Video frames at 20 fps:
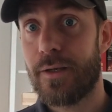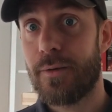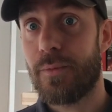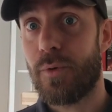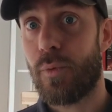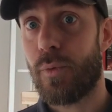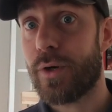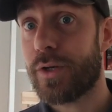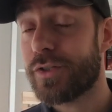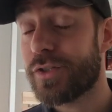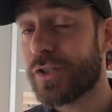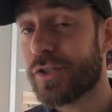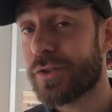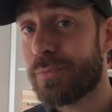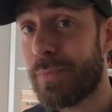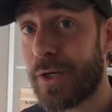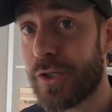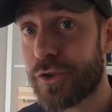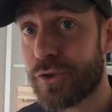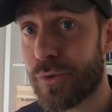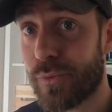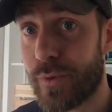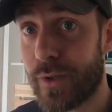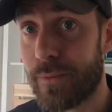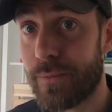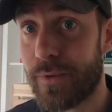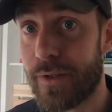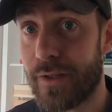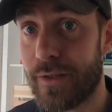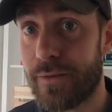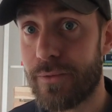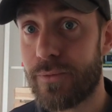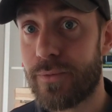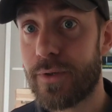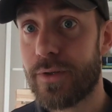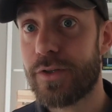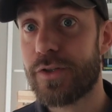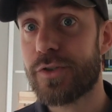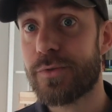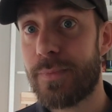But what is the spatial web then? Well,
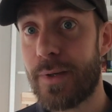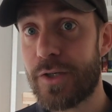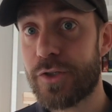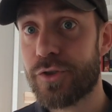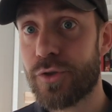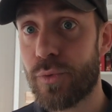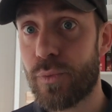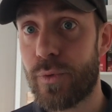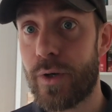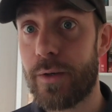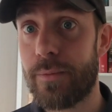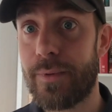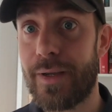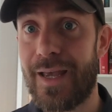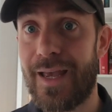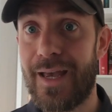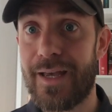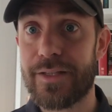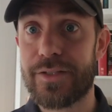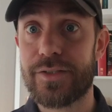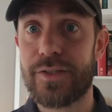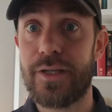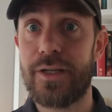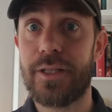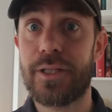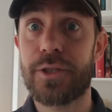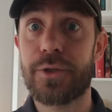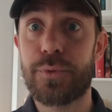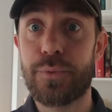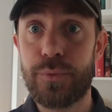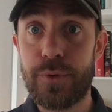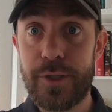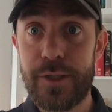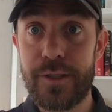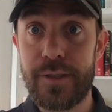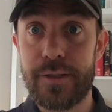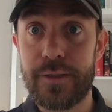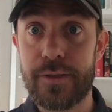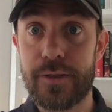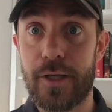the spatial web adds a
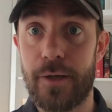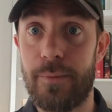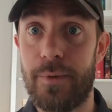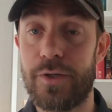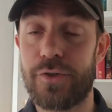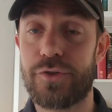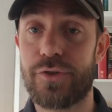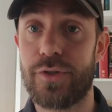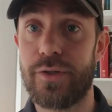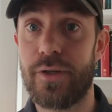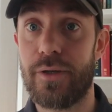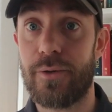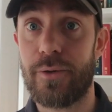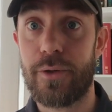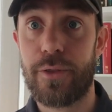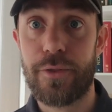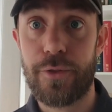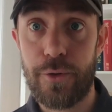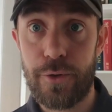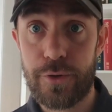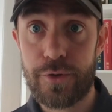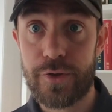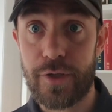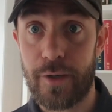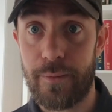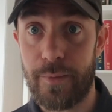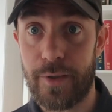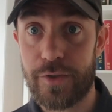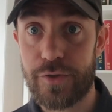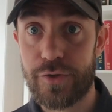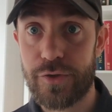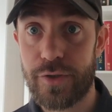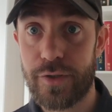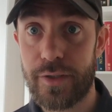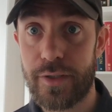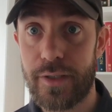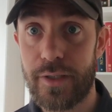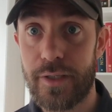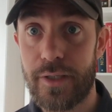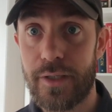three-dimension or third dimension
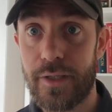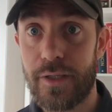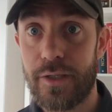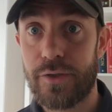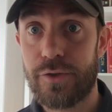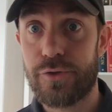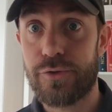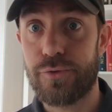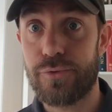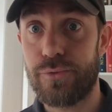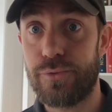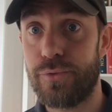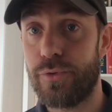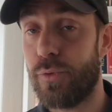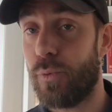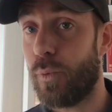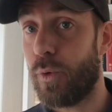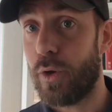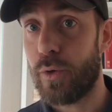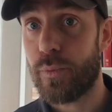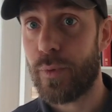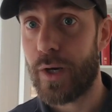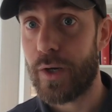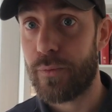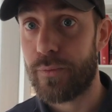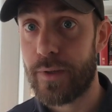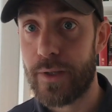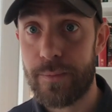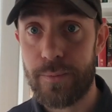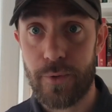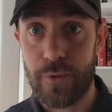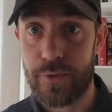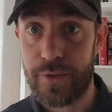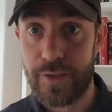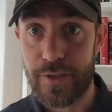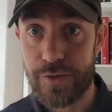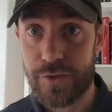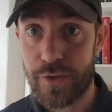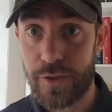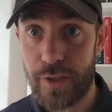to the World Wide Web, or the
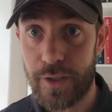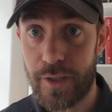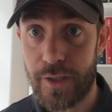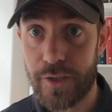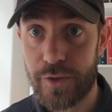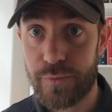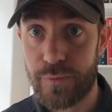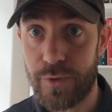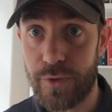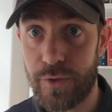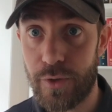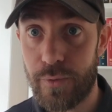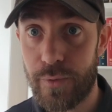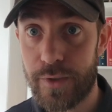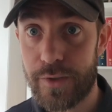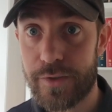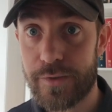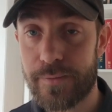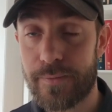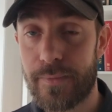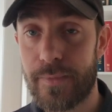internet as we know it,